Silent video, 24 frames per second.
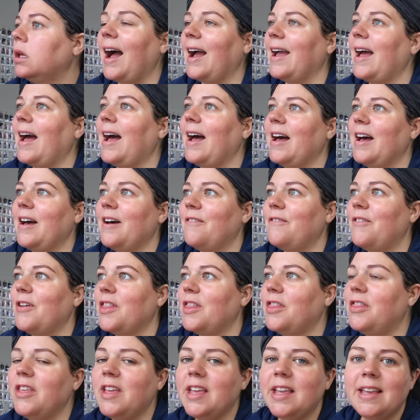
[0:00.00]
I
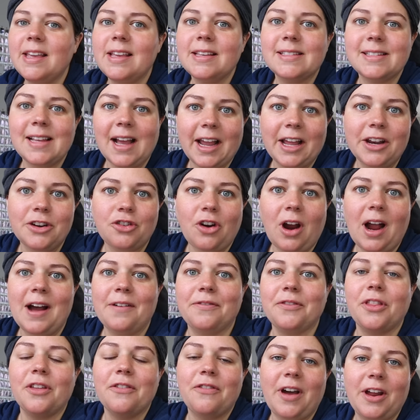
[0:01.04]
have the second
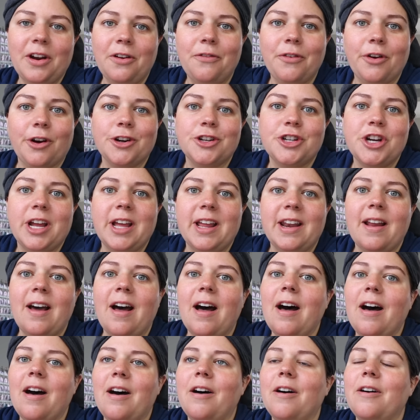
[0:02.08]
draft, the final version
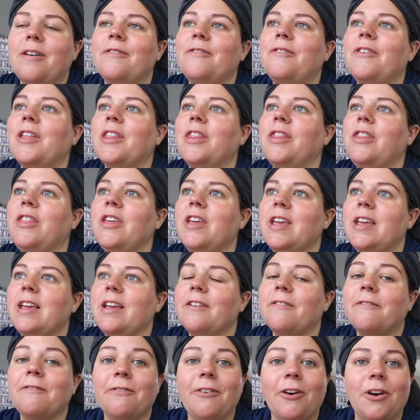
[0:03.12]
of
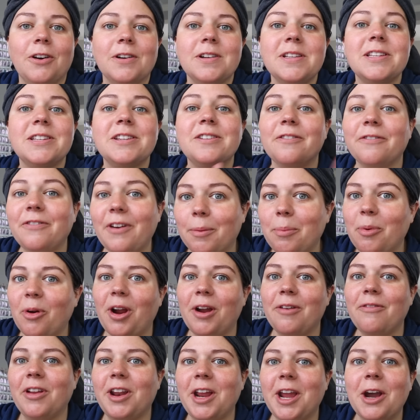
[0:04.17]
the first first
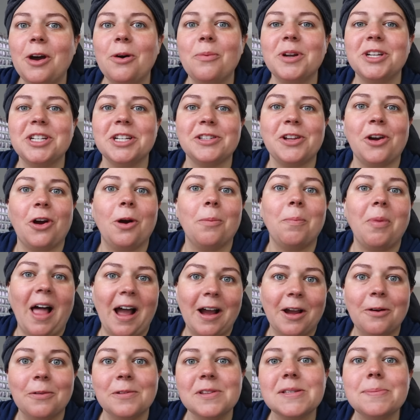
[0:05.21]
February video, which is our
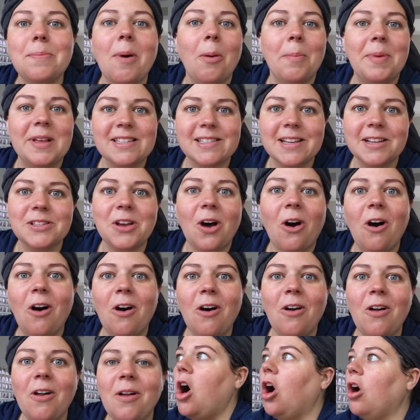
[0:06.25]
Black owned small business
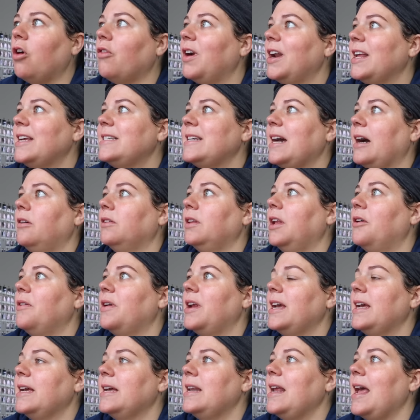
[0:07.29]
haul, already
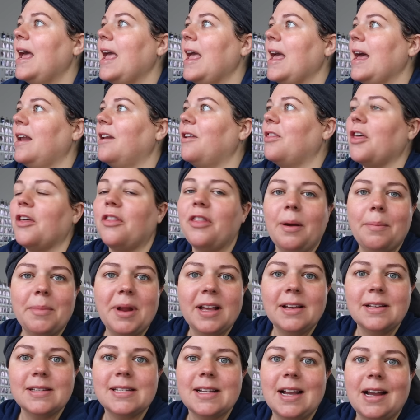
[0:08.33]
downloaded and the
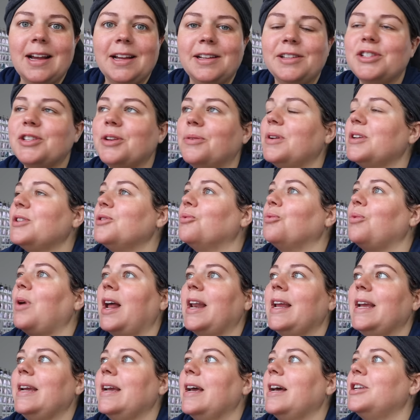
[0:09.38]
thumbnail's done. So it is
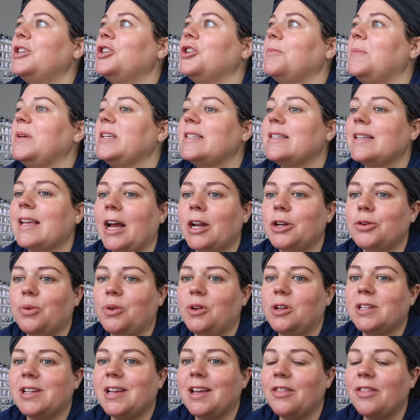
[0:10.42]
ready to be scheduled.